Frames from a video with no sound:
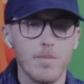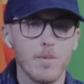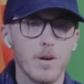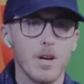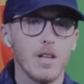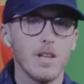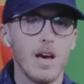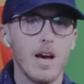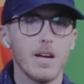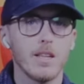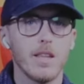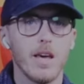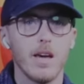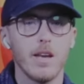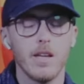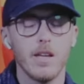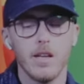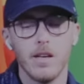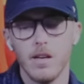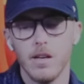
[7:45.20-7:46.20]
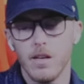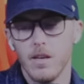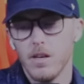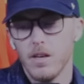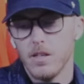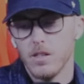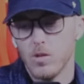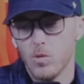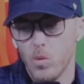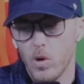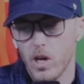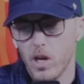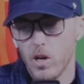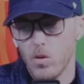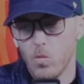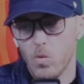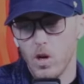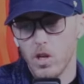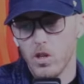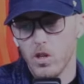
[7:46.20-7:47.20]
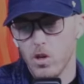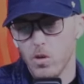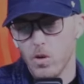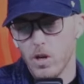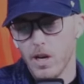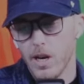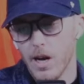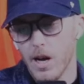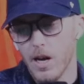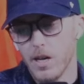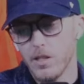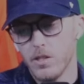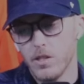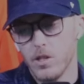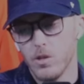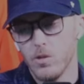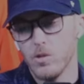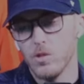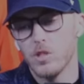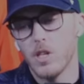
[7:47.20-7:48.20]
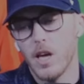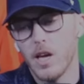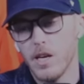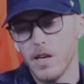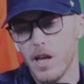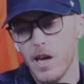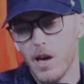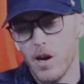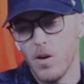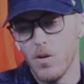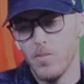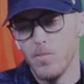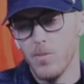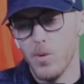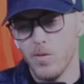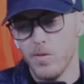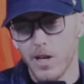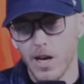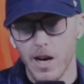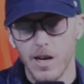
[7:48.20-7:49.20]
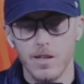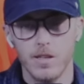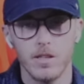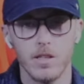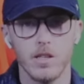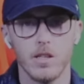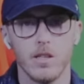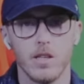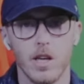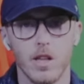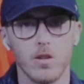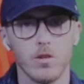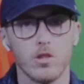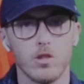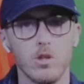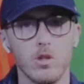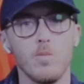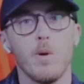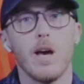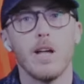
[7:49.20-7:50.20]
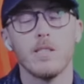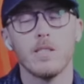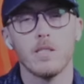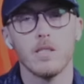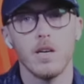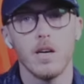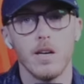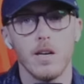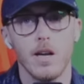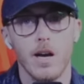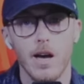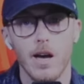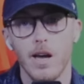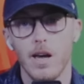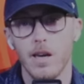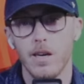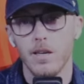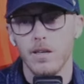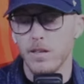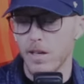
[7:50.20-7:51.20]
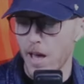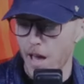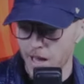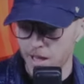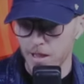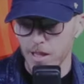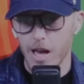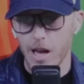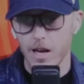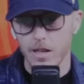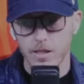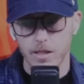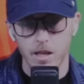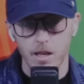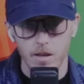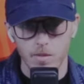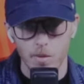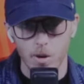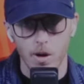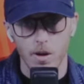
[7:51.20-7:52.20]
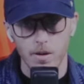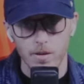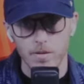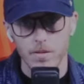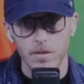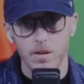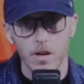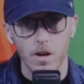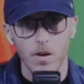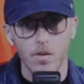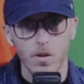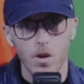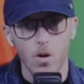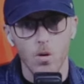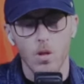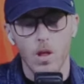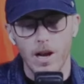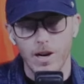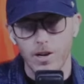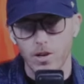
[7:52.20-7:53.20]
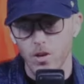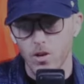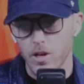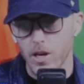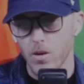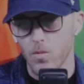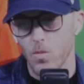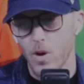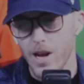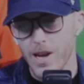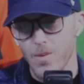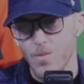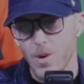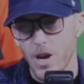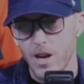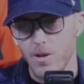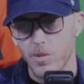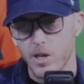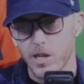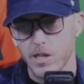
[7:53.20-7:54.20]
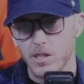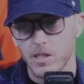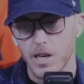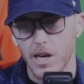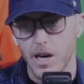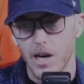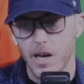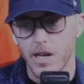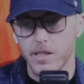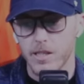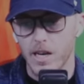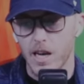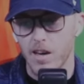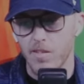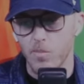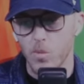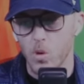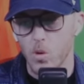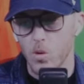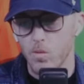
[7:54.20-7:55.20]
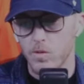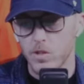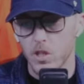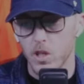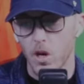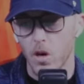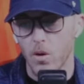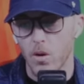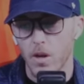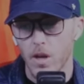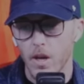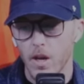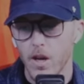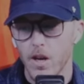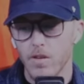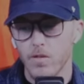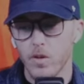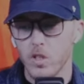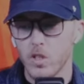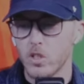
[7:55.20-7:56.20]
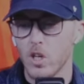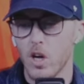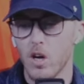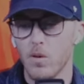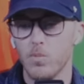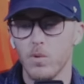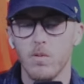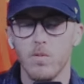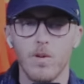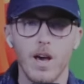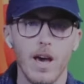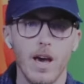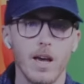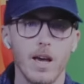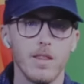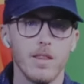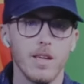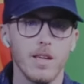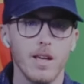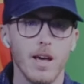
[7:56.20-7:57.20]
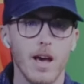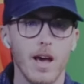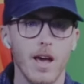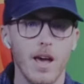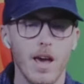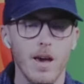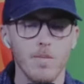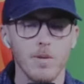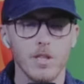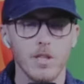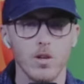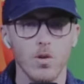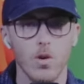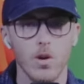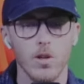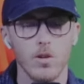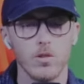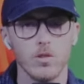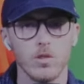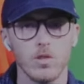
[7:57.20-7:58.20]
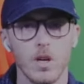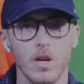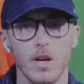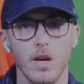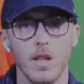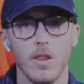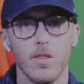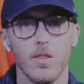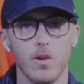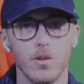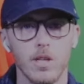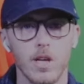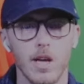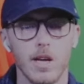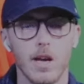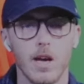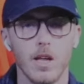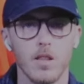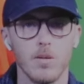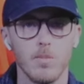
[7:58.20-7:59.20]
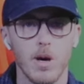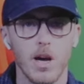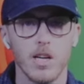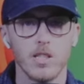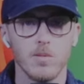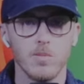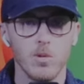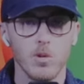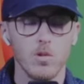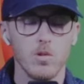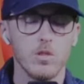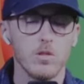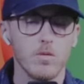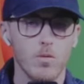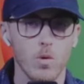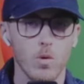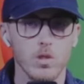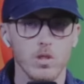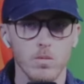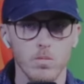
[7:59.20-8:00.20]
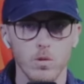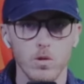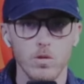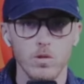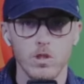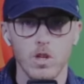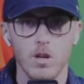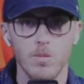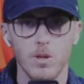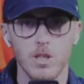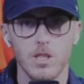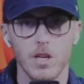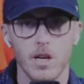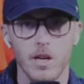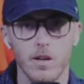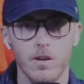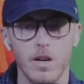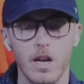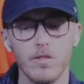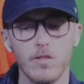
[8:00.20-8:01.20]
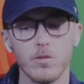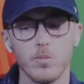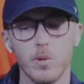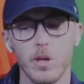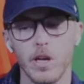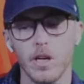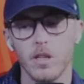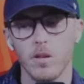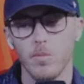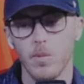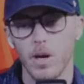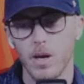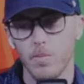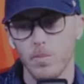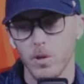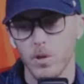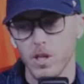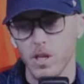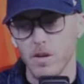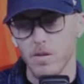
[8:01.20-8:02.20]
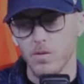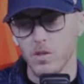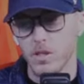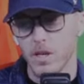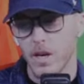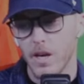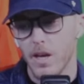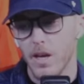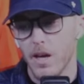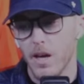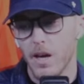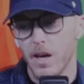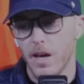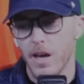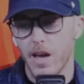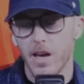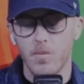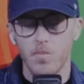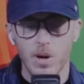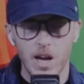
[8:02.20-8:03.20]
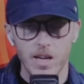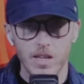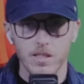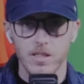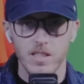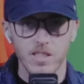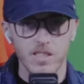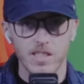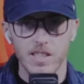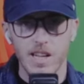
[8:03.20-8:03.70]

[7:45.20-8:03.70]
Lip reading: I'm going to lock that in to win 1 unit on Tuesday. Now, moving on to the other 2 bets that I had locked in, but no longer can recommend because the odds have moved. So first up, we've had the Edmonton Oilers. They're taking on the Boston Bruins. Of course, the Bruins going to be tired after playing the Maple Leafs. And Boston is